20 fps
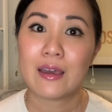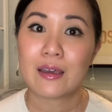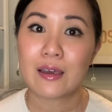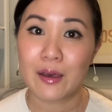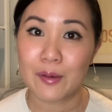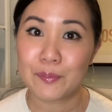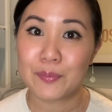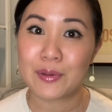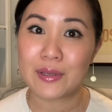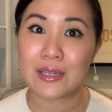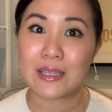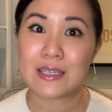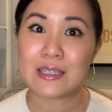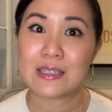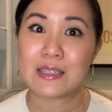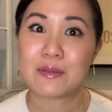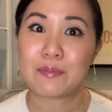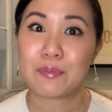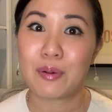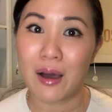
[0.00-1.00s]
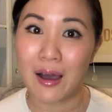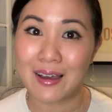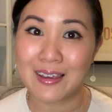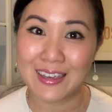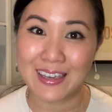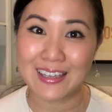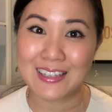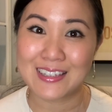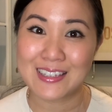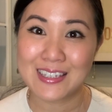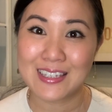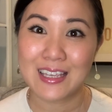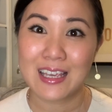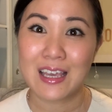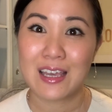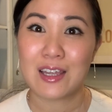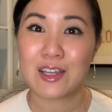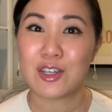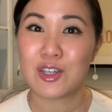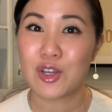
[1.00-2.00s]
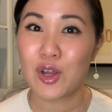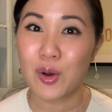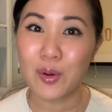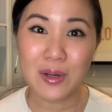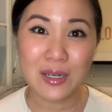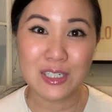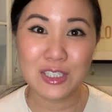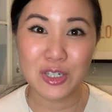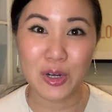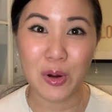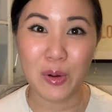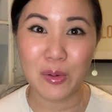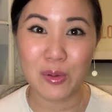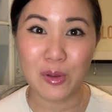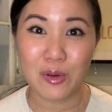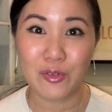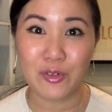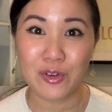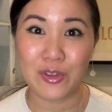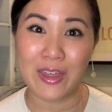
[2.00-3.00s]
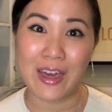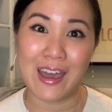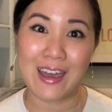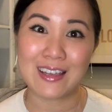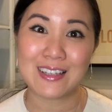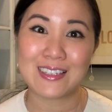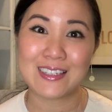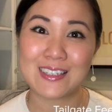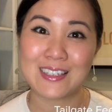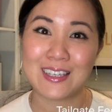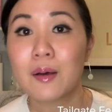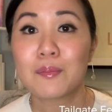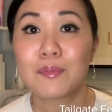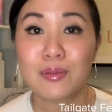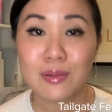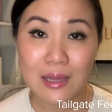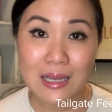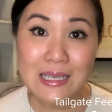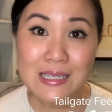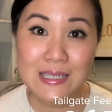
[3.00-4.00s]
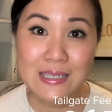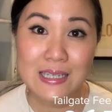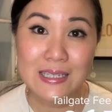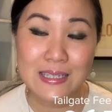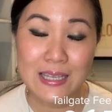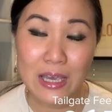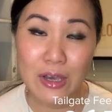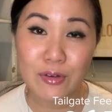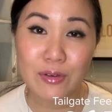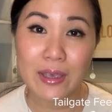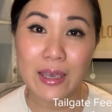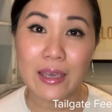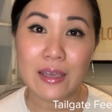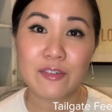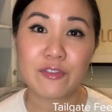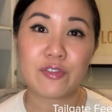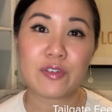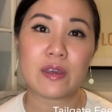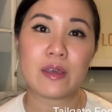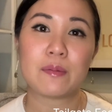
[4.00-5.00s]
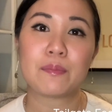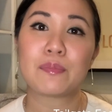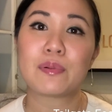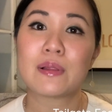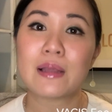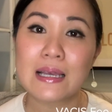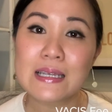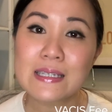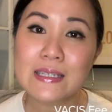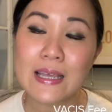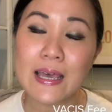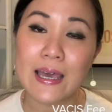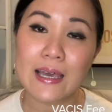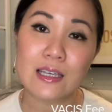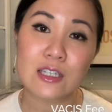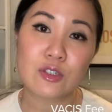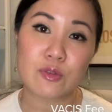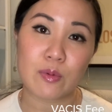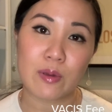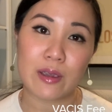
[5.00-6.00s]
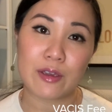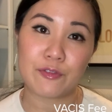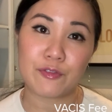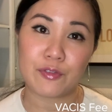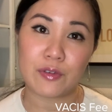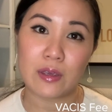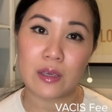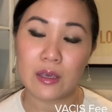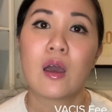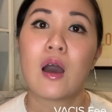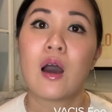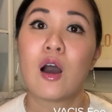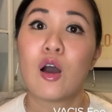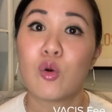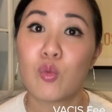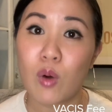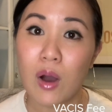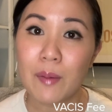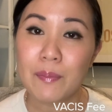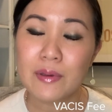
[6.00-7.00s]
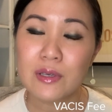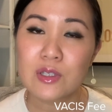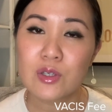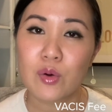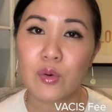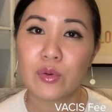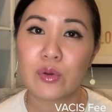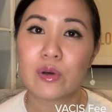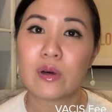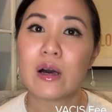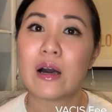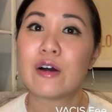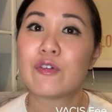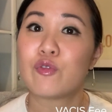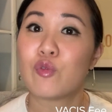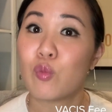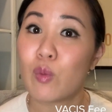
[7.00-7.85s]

company's pockets. No control over that. Plus the tailgate fee, plus the x-ray fee, a whopping total of